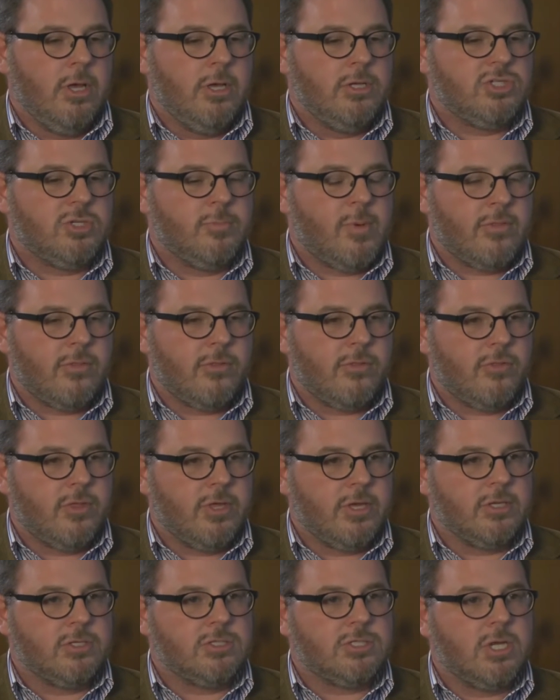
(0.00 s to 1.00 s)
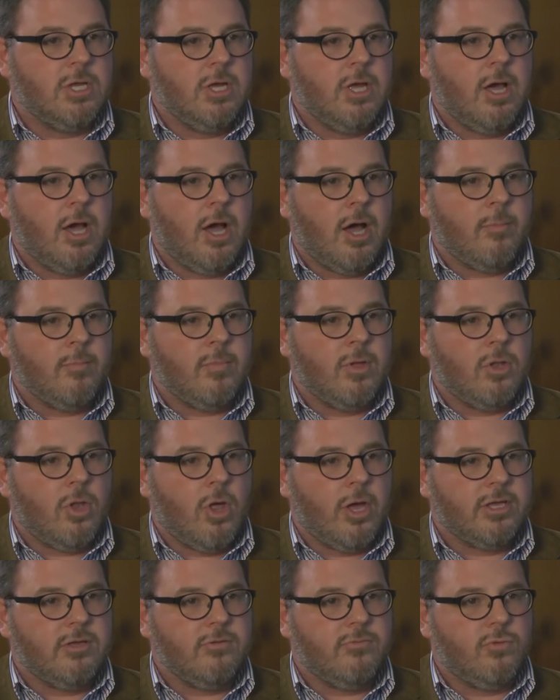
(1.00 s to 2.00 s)
Some other things,
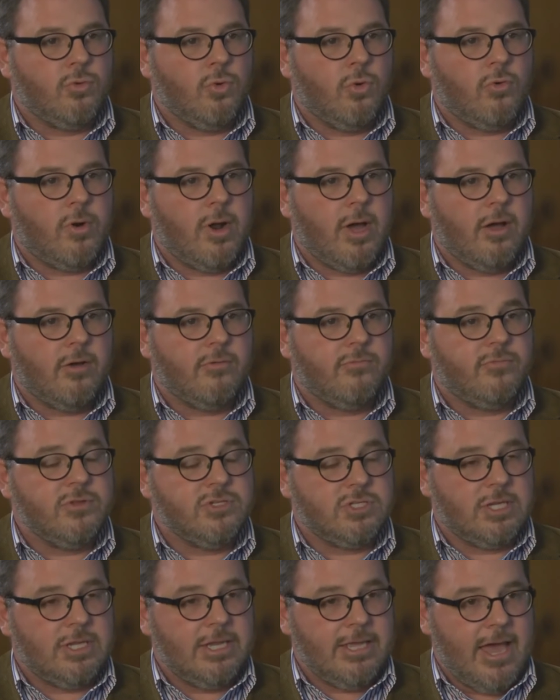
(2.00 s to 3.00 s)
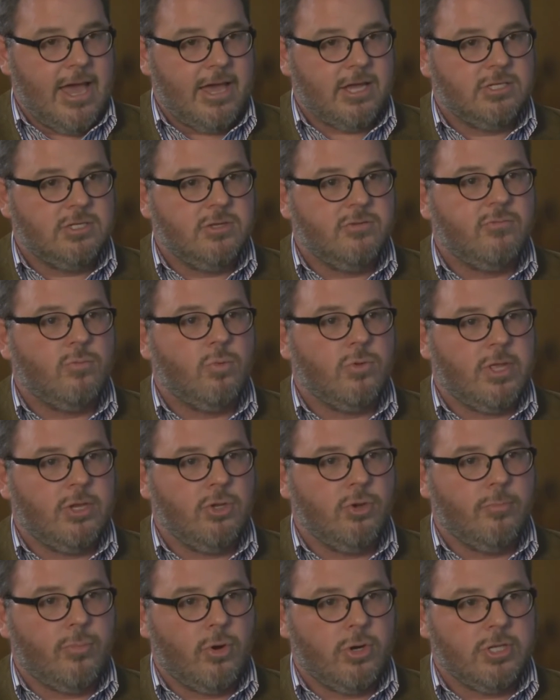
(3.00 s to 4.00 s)
like if you're physically active, well
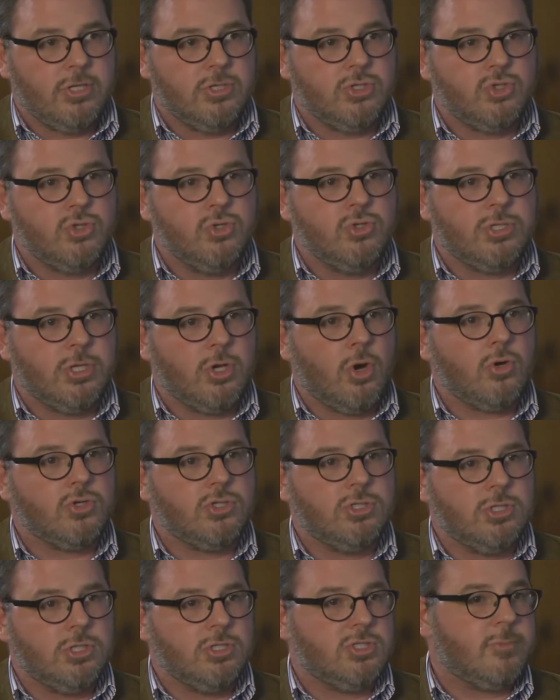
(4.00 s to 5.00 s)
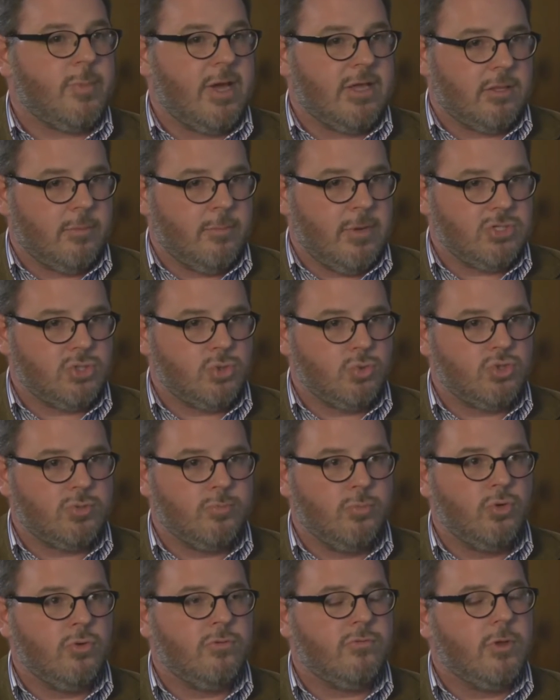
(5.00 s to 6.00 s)
then your body is using oxygen to make the muscles
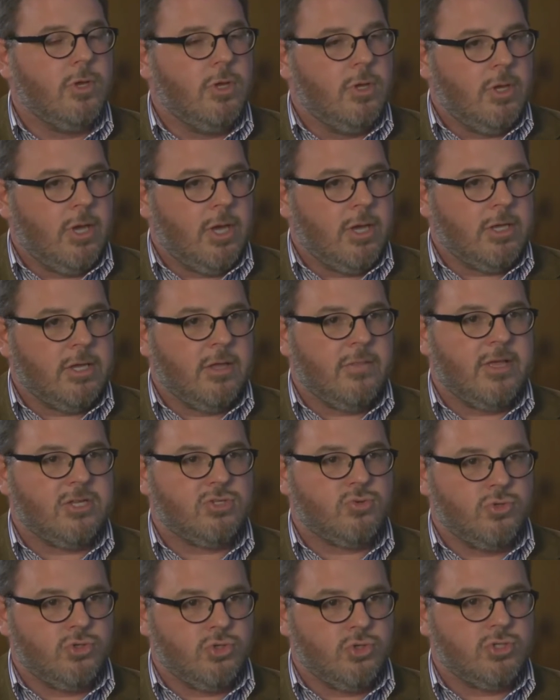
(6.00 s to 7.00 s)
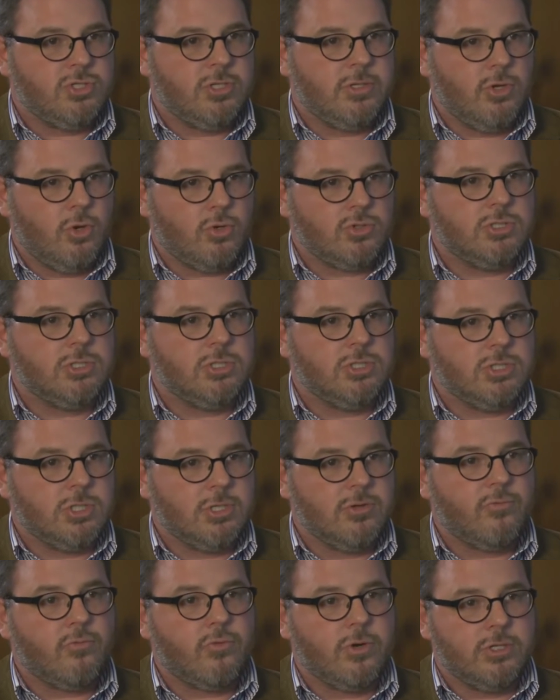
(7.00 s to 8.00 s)
move. Again, that's reducing the oxygen
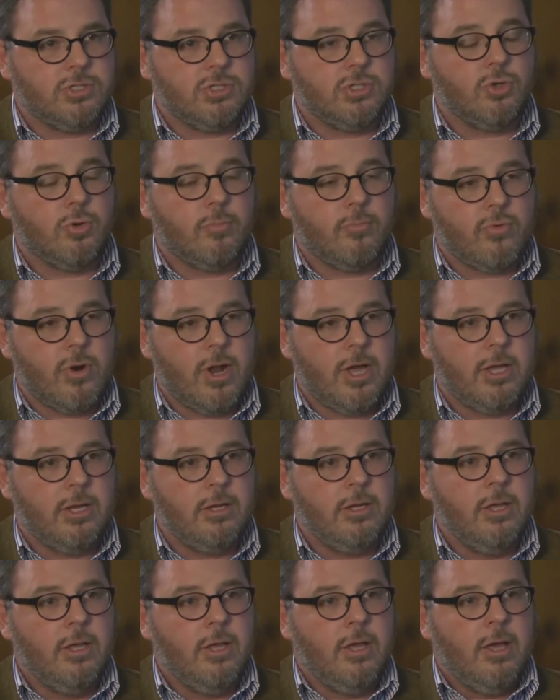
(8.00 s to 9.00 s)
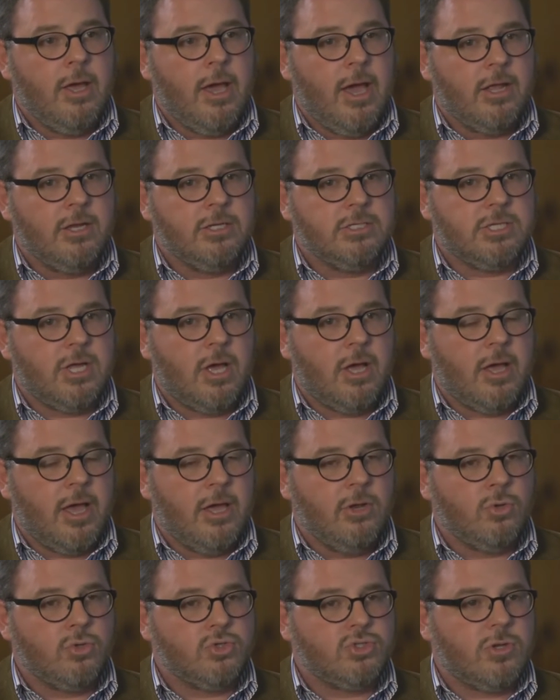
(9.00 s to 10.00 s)
delivery to your brain. And
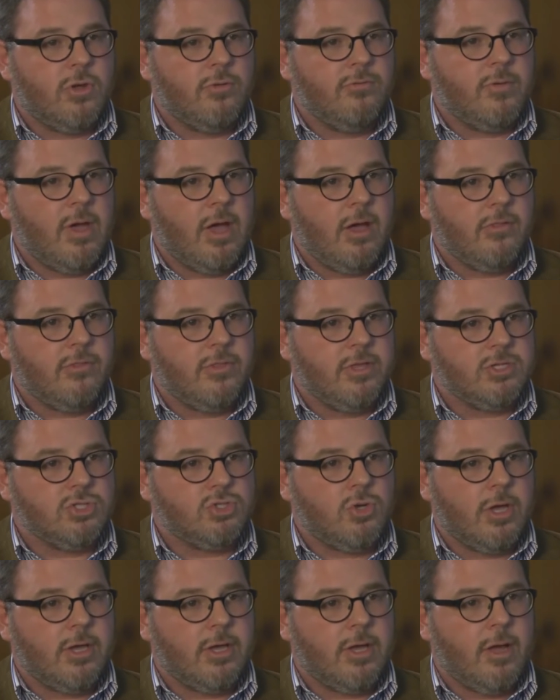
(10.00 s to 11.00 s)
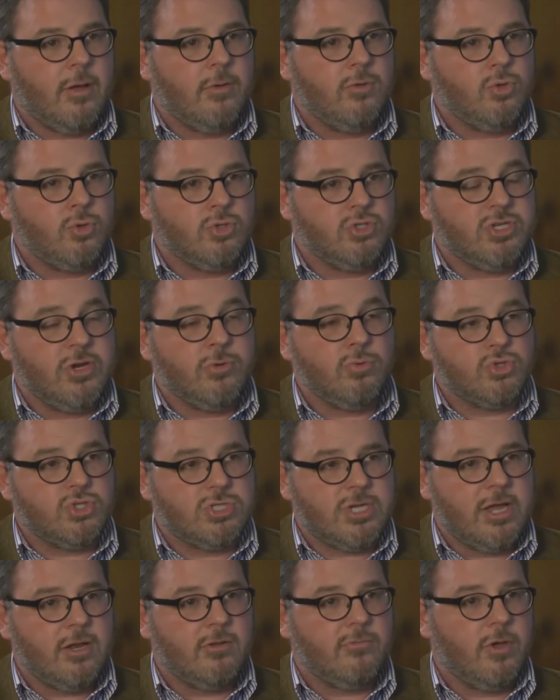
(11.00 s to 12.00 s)
also things like your general
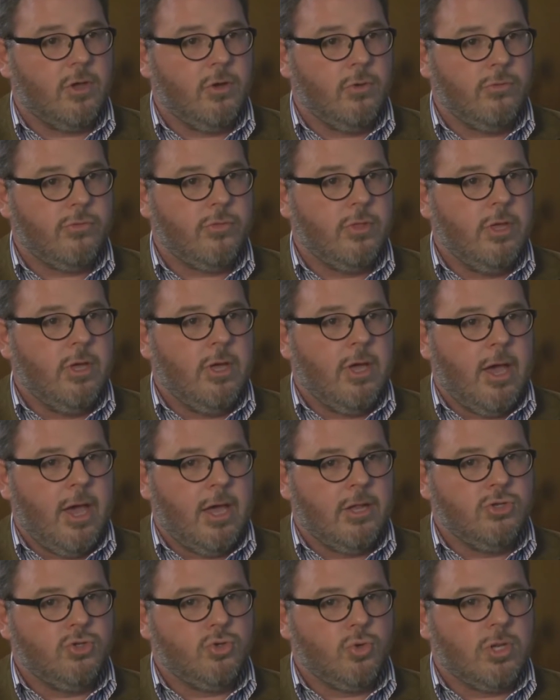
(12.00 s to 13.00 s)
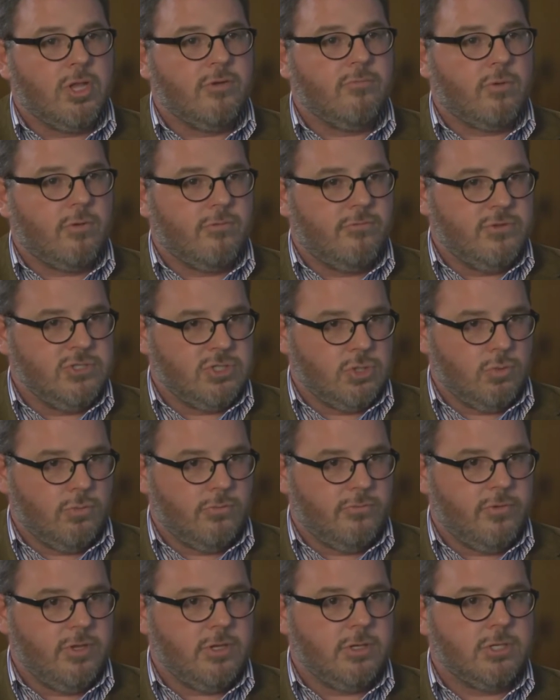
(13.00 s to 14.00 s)
state of health and your level of
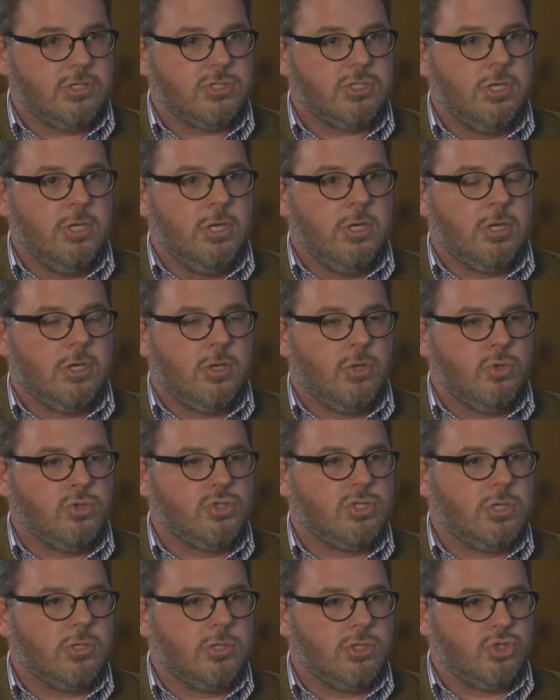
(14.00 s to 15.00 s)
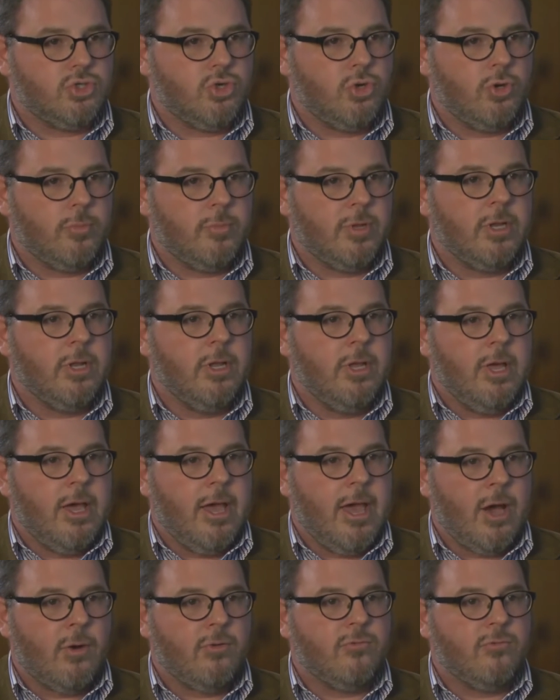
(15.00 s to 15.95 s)
physical fitness can also determine how